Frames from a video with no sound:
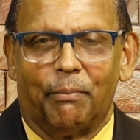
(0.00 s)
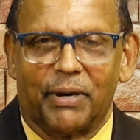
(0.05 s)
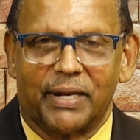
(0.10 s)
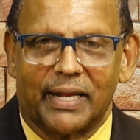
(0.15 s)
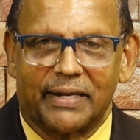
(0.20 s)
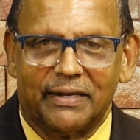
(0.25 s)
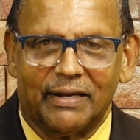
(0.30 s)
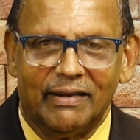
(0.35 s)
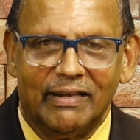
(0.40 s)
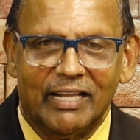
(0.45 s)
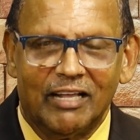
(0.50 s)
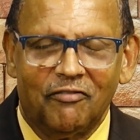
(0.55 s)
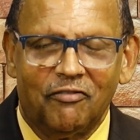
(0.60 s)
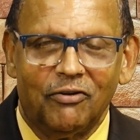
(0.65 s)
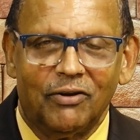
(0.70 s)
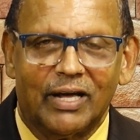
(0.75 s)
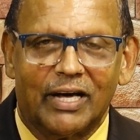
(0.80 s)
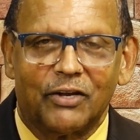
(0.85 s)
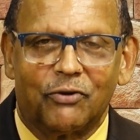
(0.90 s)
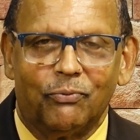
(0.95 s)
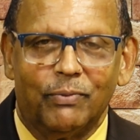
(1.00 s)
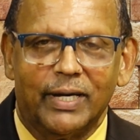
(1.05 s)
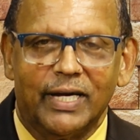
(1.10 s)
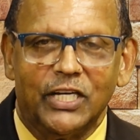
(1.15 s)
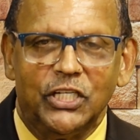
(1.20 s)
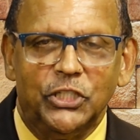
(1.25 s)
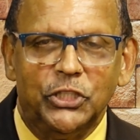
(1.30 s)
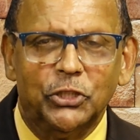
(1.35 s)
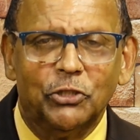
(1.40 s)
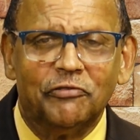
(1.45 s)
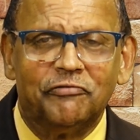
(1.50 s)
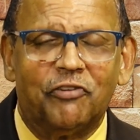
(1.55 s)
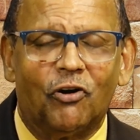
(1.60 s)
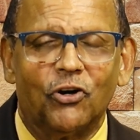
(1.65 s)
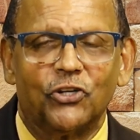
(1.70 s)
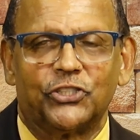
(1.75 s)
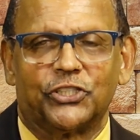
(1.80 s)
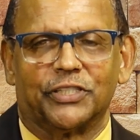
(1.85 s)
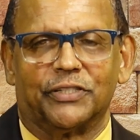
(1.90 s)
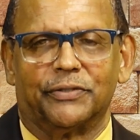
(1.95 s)
but at the level at where you
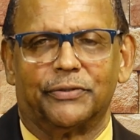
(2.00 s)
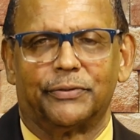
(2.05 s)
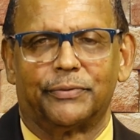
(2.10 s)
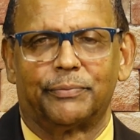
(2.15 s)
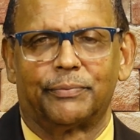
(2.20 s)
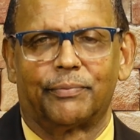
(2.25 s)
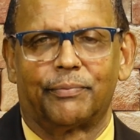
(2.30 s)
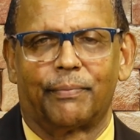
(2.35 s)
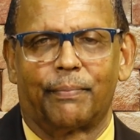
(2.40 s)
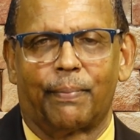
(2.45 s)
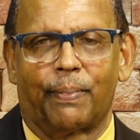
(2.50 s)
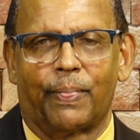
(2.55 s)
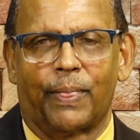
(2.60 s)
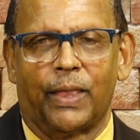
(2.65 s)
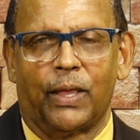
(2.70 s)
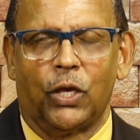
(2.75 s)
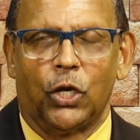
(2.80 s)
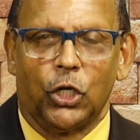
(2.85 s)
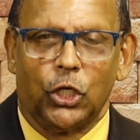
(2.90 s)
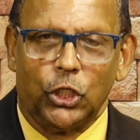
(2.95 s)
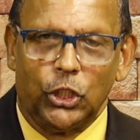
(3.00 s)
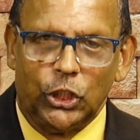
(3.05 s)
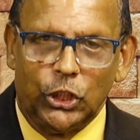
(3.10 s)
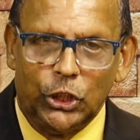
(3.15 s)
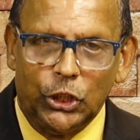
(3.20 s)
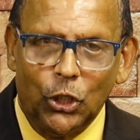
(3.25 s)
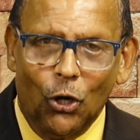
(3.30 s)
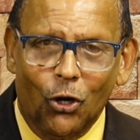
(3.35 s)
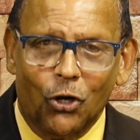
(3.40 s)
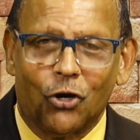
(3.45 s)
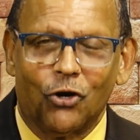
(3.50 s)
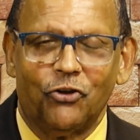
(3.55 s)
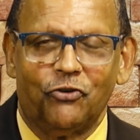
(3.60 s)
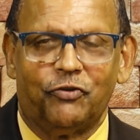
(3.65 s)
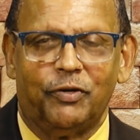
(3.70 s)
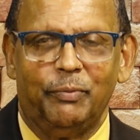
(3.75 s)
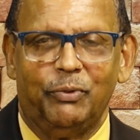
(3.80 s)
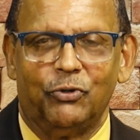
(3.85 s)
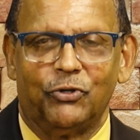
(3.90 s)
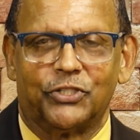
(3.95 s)
function, your
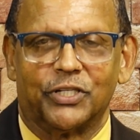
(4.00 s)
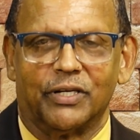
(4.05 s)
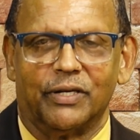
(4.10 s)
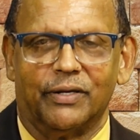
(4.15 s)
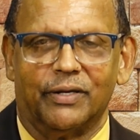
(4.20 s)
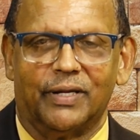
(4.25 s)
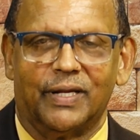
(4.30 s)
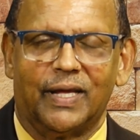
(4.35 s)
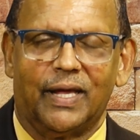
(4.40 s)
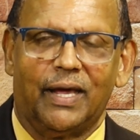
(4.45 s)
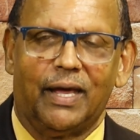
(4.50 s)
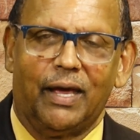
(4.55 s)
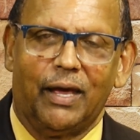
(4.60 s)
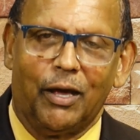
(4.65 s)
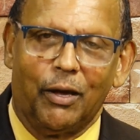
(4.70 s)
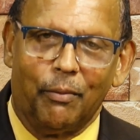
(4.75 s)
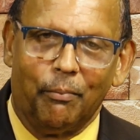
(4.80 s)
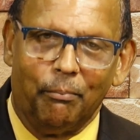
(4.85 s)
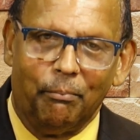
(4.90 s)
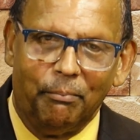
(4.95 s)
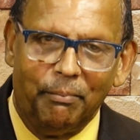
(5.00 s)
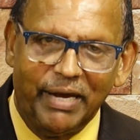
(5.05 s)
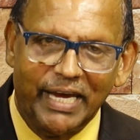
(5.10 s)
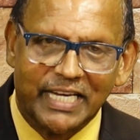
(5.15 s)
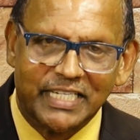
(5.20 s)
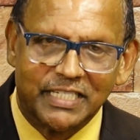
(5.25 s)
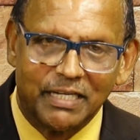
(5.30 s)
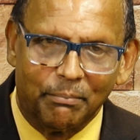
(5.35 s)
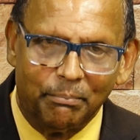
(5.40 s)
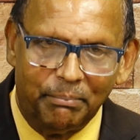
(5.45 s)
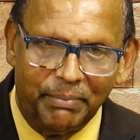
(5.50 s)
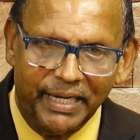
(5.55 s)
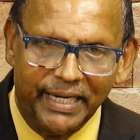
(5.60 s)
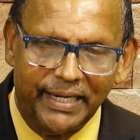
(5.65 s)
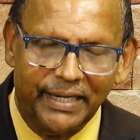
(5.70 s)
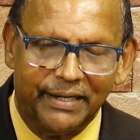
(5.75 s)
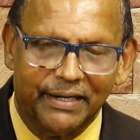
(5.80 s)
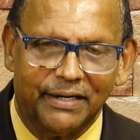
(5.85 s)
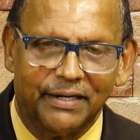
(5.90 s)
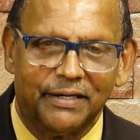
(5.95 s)
contribution makes a
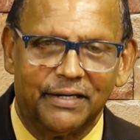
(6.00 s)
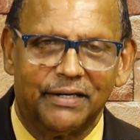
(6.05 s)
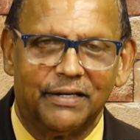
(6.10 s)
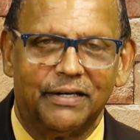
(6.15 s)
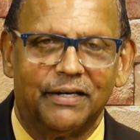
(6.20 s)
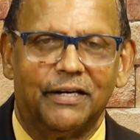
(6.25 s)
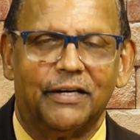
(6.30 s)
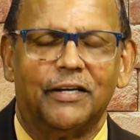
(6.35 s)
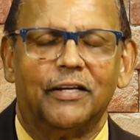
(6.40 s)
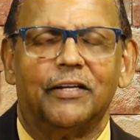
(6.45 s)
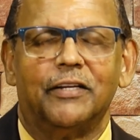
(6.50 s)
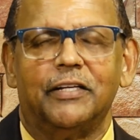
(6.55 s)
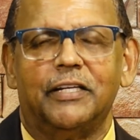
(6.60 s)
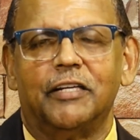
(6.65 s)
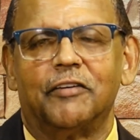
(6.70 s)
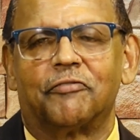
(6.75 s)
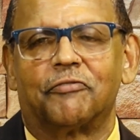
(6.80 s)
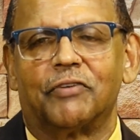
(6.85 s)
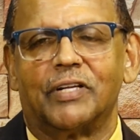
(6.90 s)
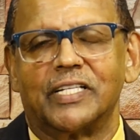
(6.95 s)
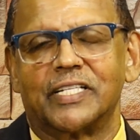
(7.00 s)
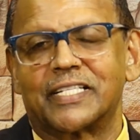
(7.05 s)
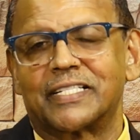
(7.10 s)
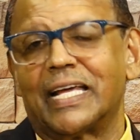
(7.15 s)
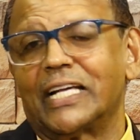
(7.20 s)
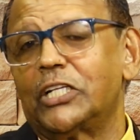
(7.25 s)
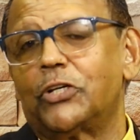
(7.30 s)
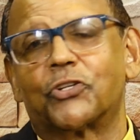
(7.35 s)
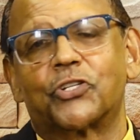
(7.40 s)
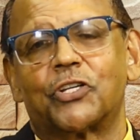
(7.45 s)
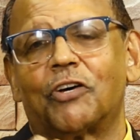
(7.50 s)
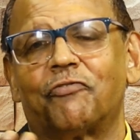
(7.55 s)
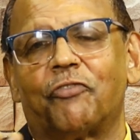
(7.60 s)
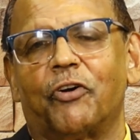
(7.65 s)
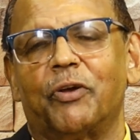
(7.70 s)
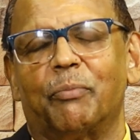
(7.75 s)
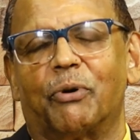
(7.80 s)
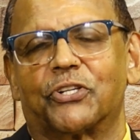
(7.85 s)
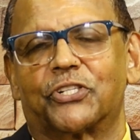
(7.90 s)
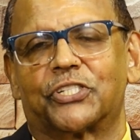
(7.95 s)
big difference. Thank you so
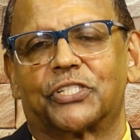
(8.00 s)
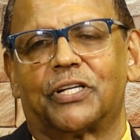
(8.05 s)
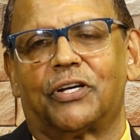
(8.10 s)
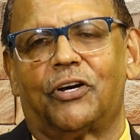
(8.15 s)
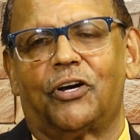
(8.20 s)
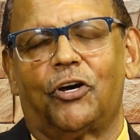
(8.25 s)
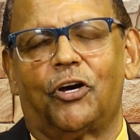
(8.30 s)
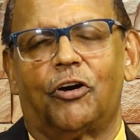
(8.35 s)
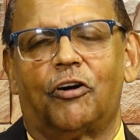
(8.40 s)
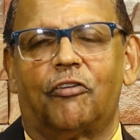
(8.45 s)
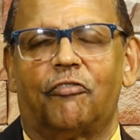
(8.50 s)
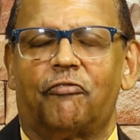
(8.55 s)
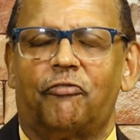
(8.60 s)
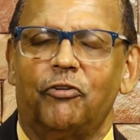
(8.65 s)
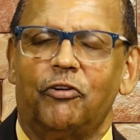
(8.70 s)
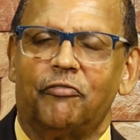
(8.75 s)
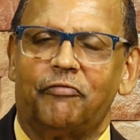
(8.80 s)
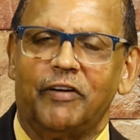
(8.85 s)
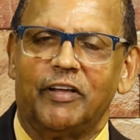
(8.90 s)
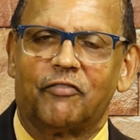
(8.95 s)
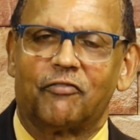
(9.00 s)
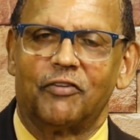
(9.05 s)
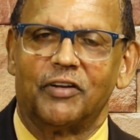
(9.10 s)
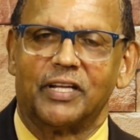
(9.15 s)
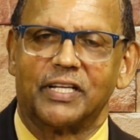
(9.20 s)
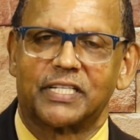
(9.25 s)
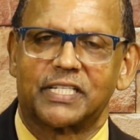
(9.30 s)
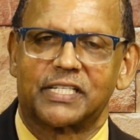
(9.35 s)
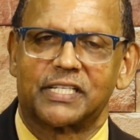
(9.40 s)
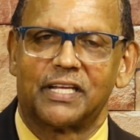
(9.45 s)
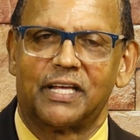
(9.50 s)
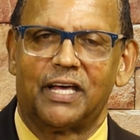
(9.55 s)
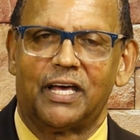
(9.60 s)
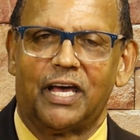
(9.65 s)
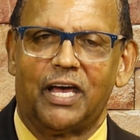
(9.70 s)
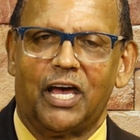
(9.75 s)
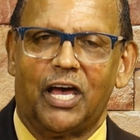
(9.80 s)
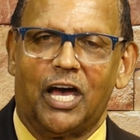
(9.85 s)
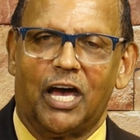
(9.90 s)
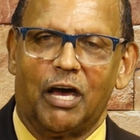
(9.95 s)
very much for your faithfulness.
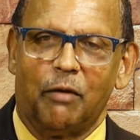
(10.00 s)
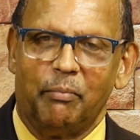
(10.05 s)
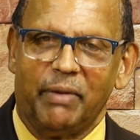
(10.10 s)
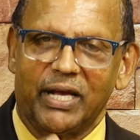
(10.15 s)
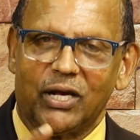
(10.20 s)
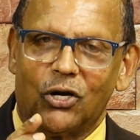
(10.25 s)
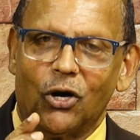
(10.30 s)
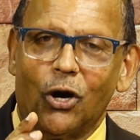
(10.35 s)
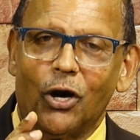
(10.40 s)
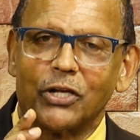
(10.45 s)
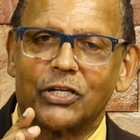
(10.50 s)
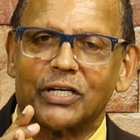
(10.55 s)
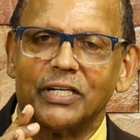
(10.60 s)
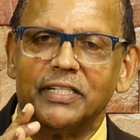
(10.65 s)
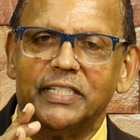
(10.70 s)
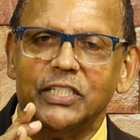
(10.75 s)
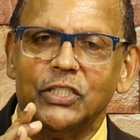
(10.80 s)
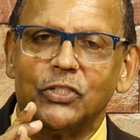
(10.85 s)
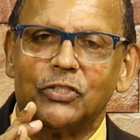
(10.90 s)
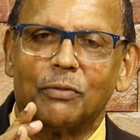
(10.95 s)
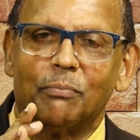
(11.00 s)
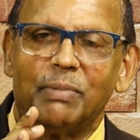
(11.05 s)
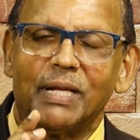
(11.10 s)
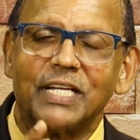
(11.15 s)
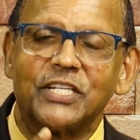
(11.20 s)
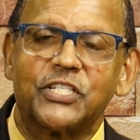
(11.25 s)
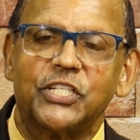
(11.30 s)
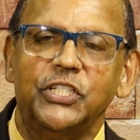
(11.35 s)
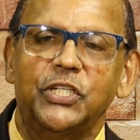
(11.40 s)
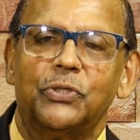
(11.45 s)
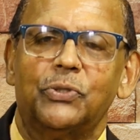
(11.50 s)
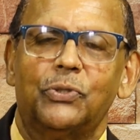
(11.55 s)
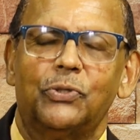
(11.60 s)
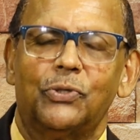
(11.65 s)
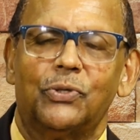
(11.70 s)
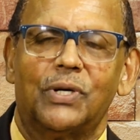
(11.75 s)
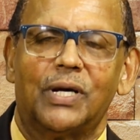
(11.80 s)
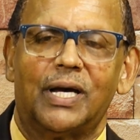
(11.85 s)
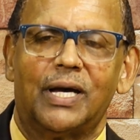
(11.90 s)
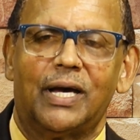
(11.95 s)
And may God continue to bless
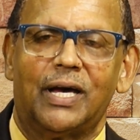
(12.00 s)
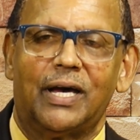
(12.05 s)
you